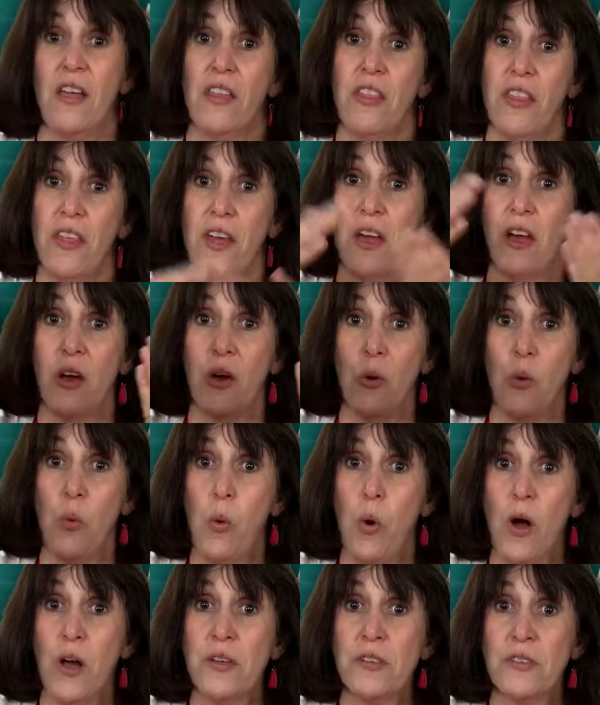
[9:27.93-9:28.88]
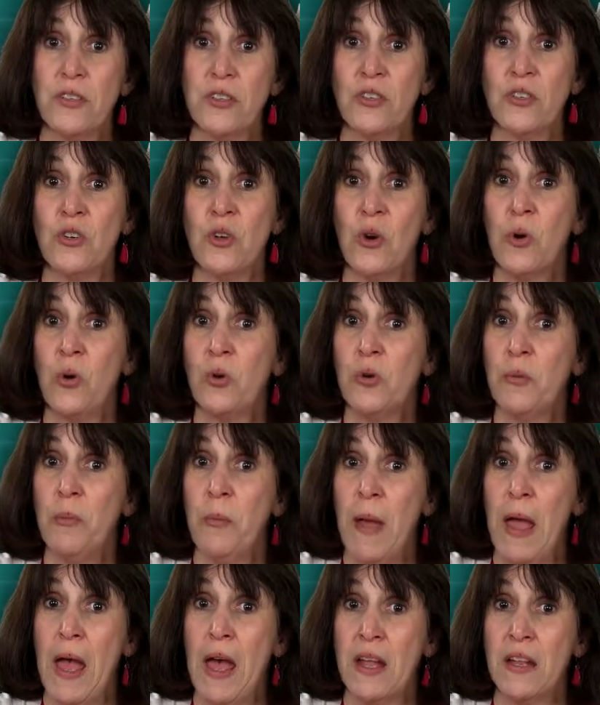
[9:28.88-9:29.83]
There was an old
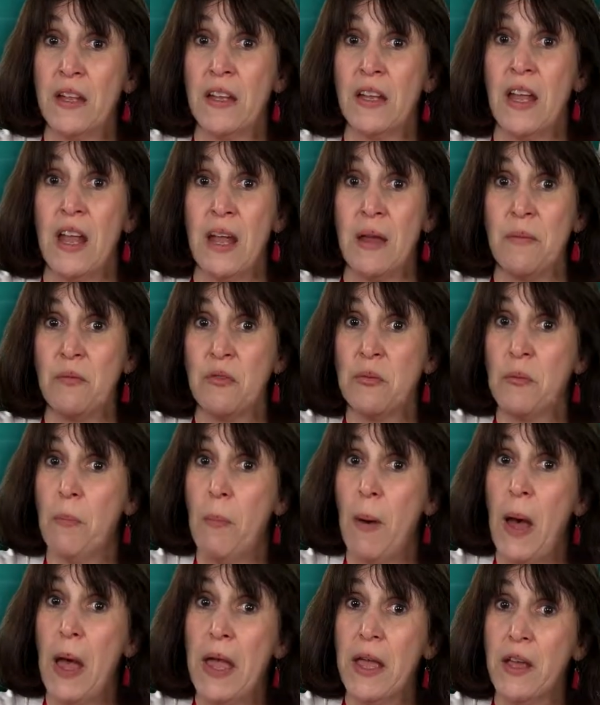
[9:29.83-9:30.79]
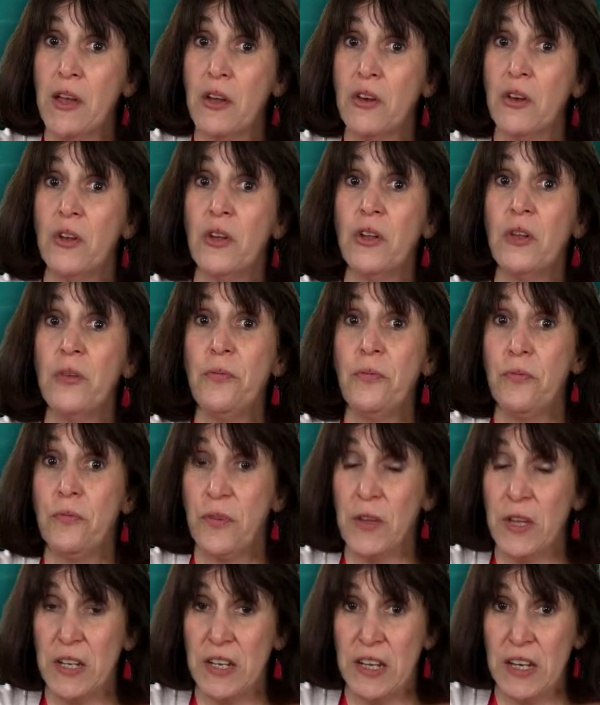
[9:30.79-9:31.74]
man named Michael
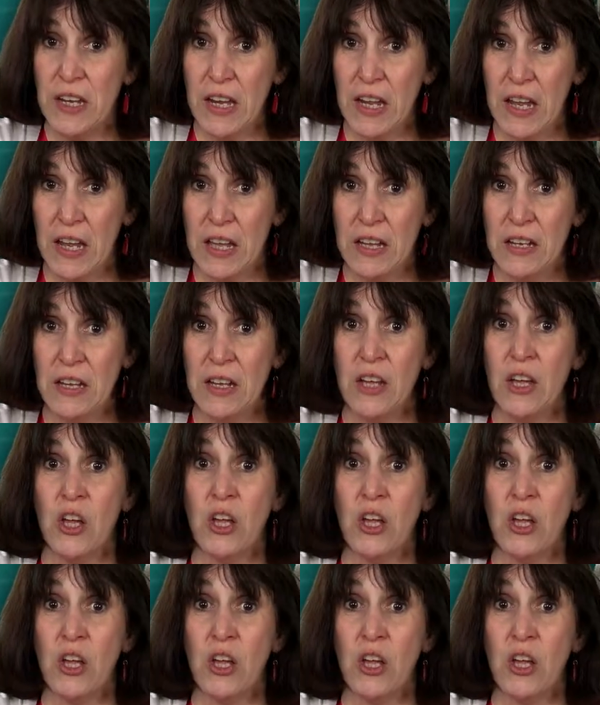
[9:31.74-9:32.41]
Finnegan.